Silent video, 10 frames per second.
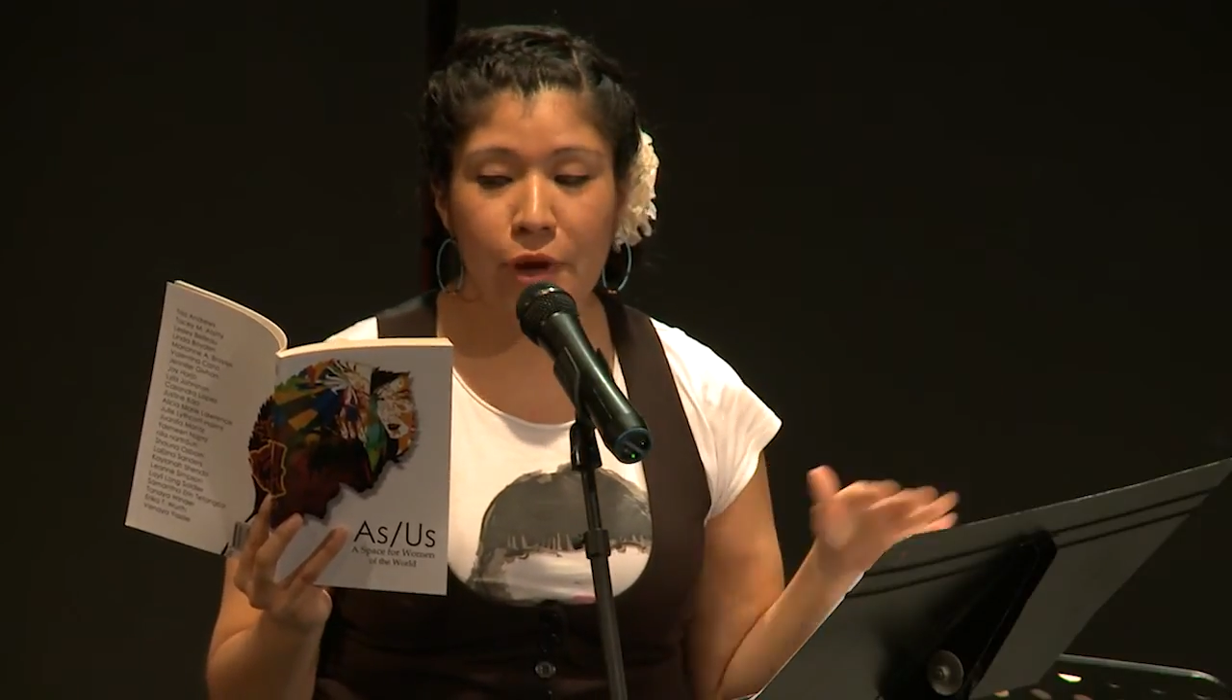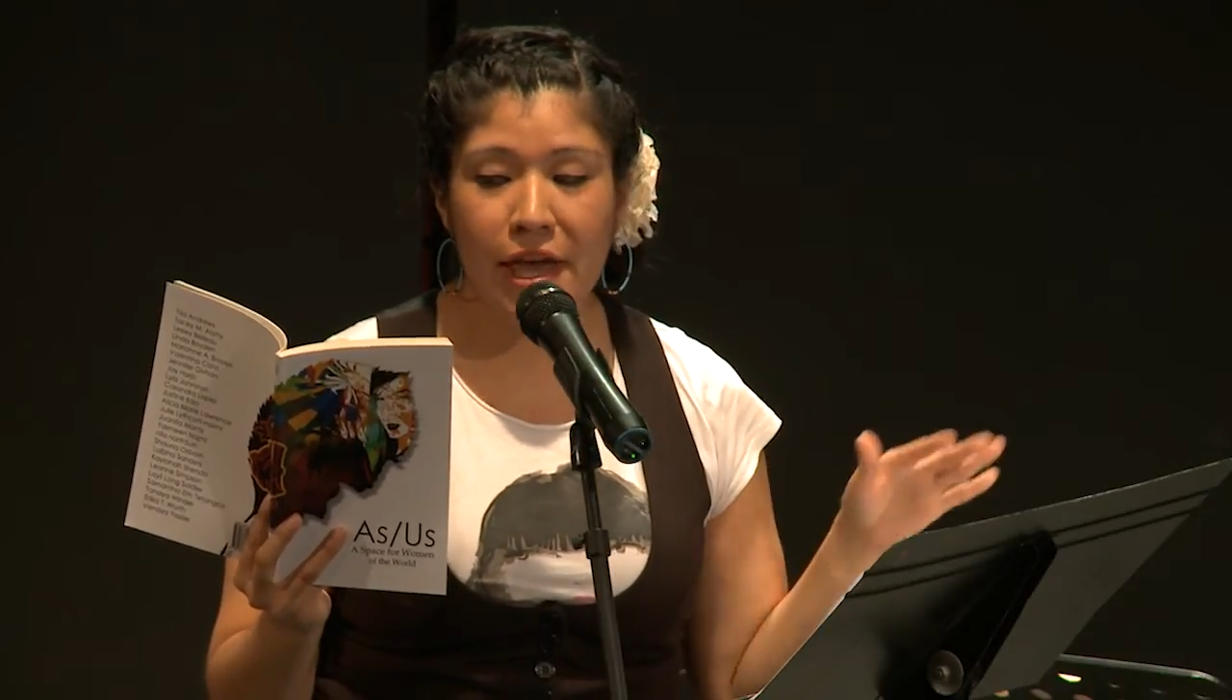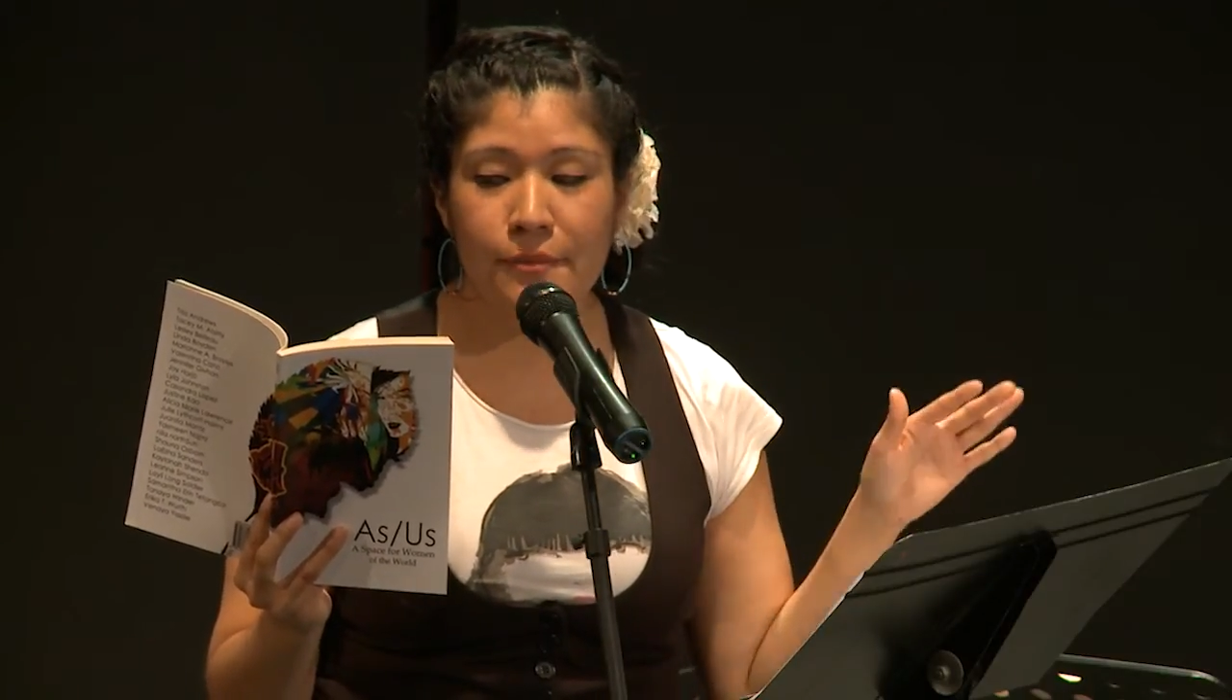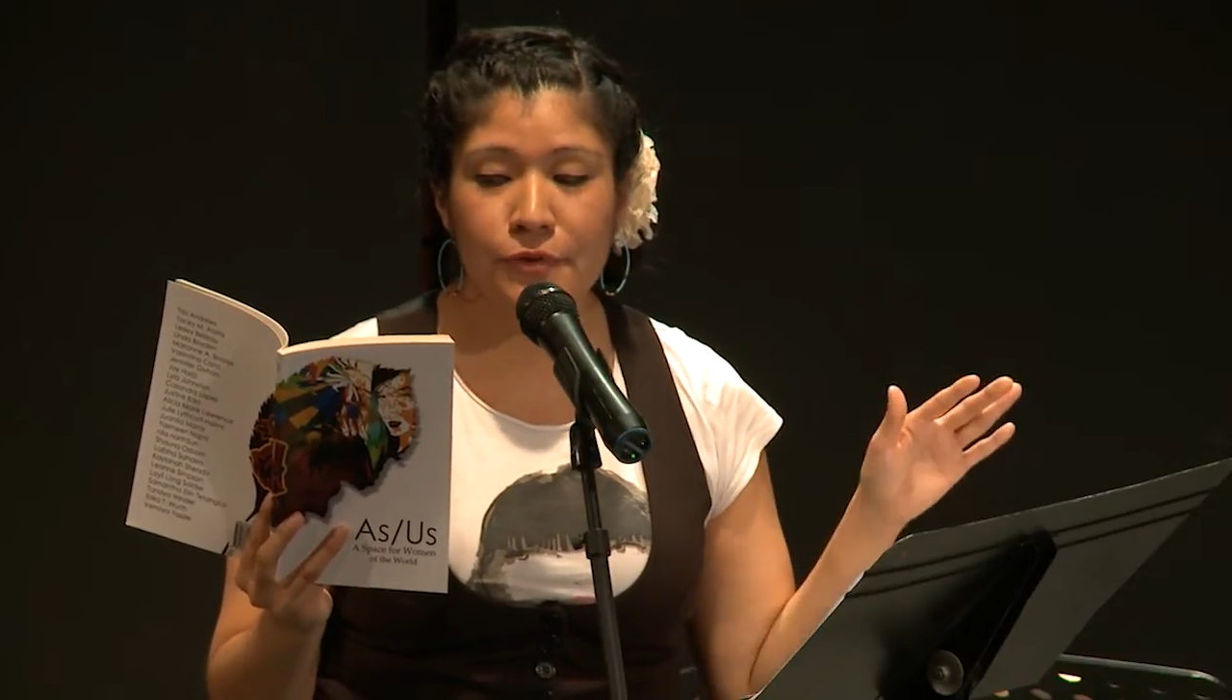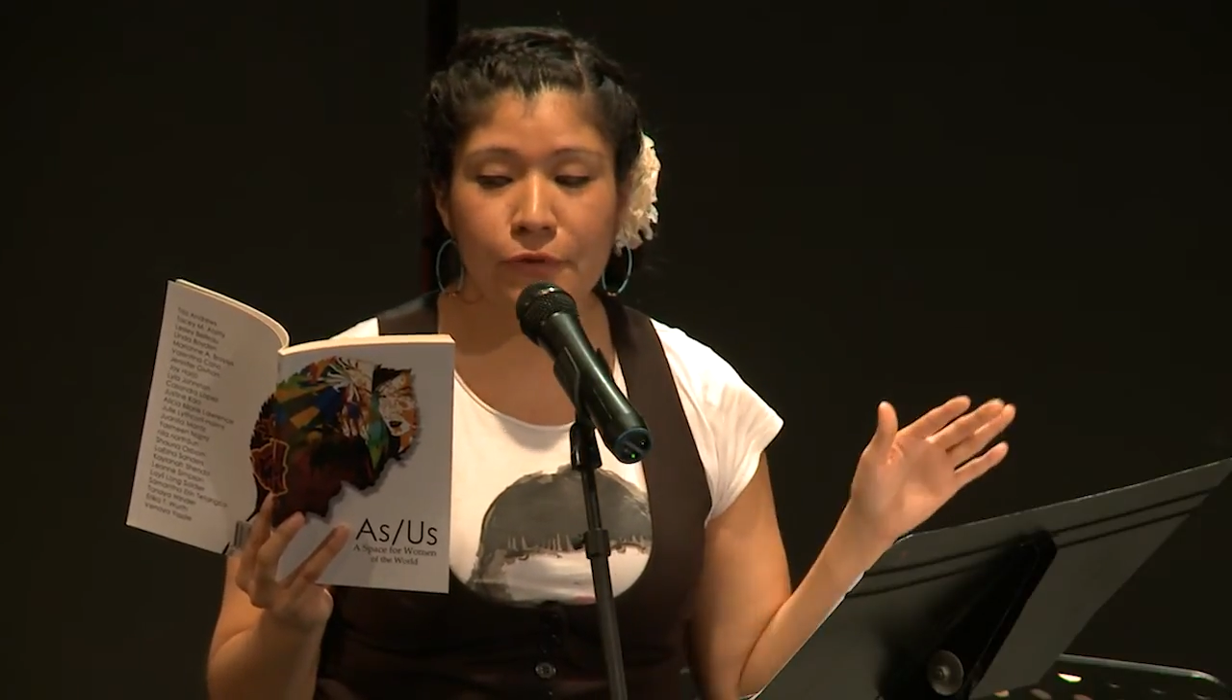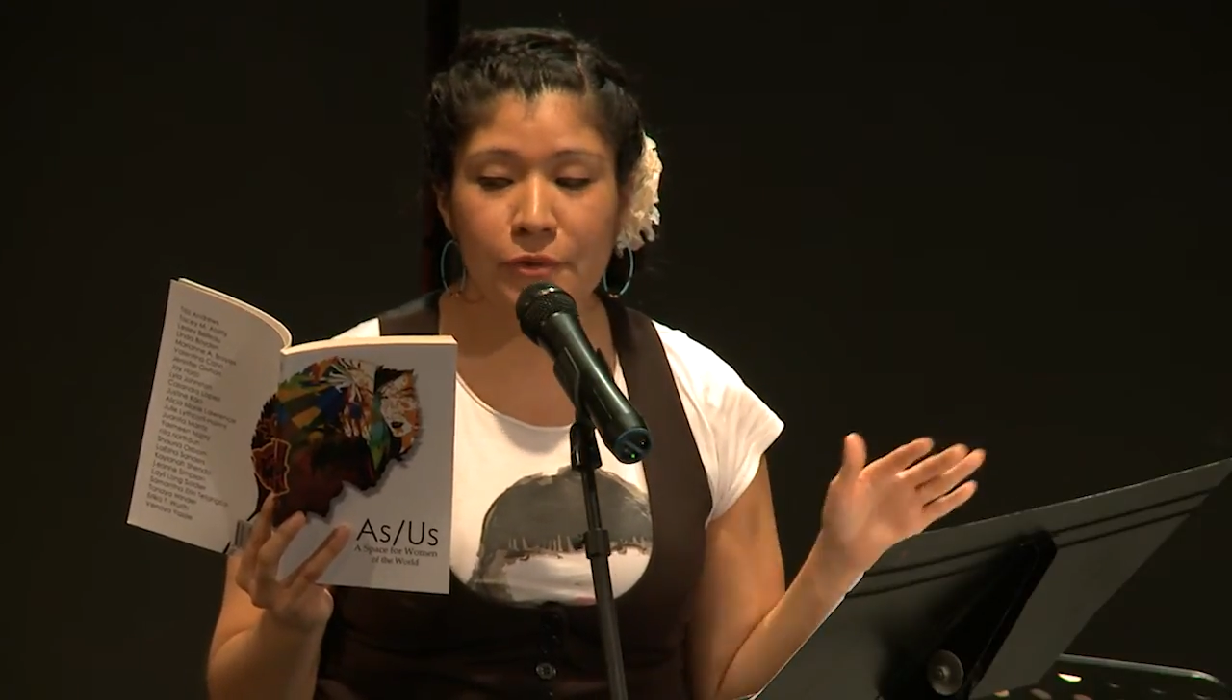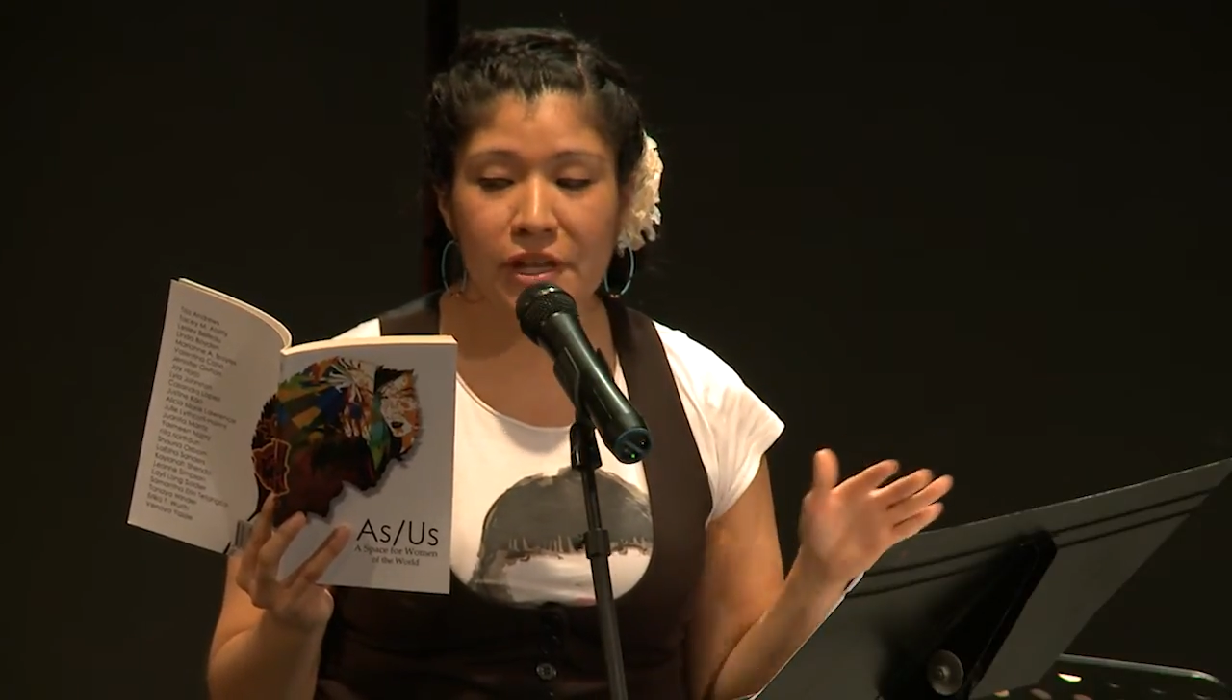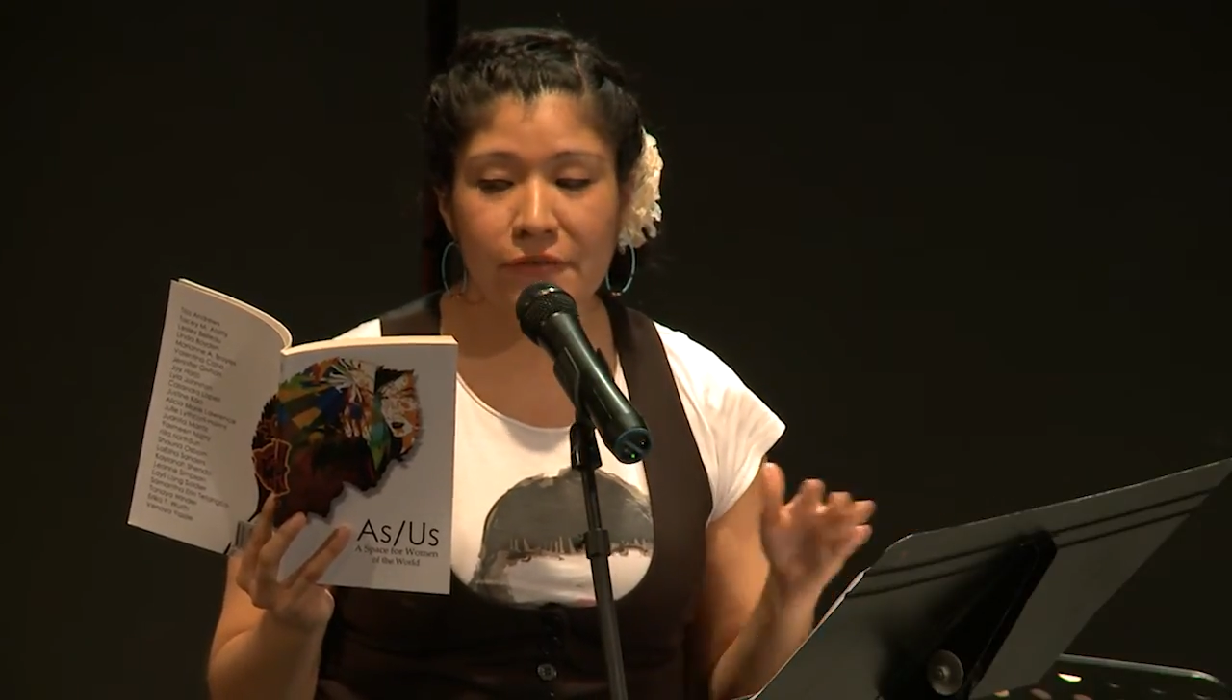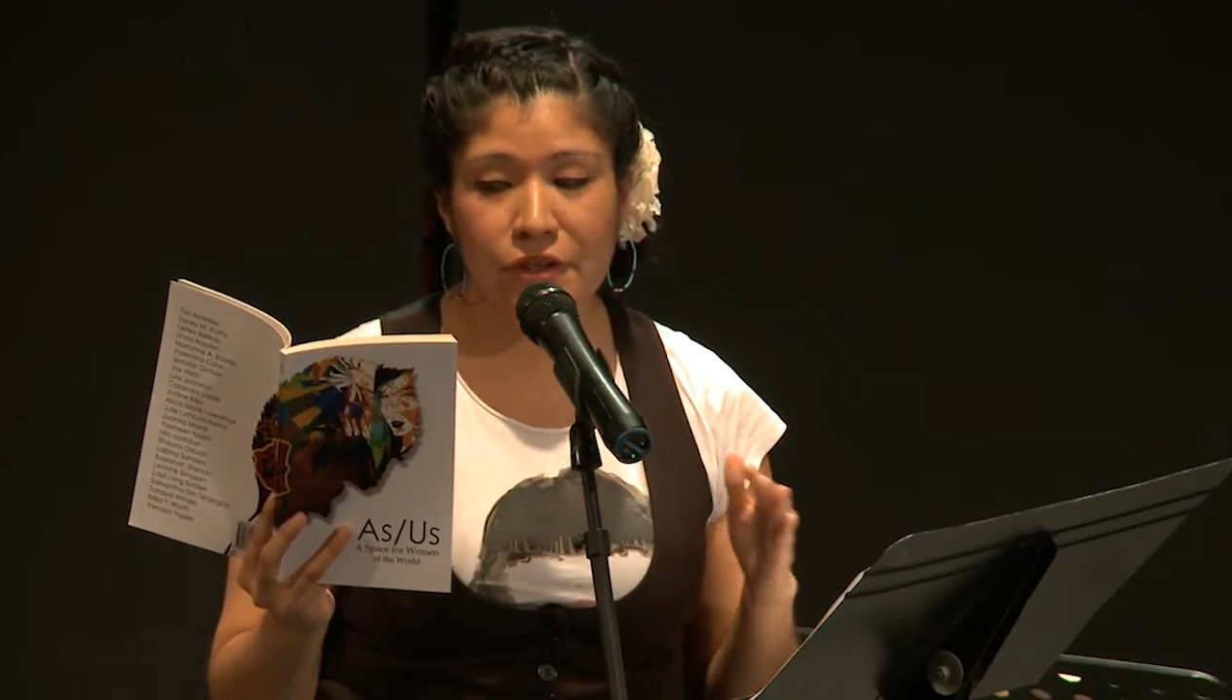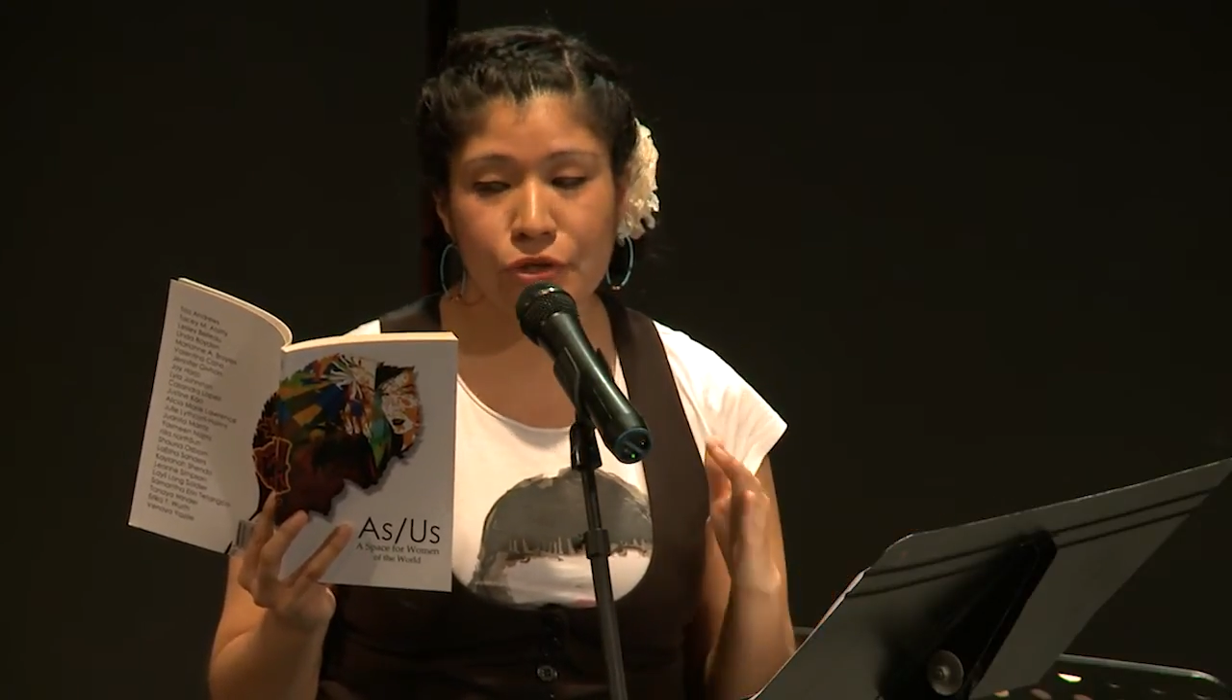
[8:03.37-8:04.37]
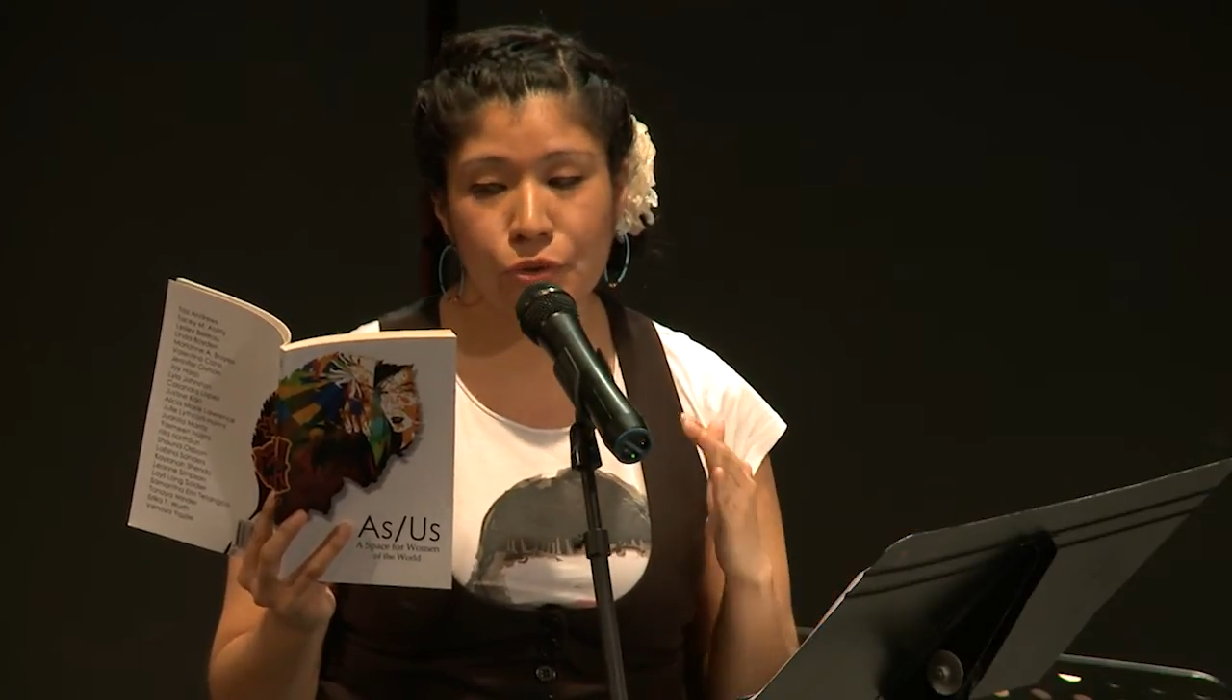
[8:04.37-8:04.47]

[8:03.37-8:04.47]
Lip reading: waves from leaving the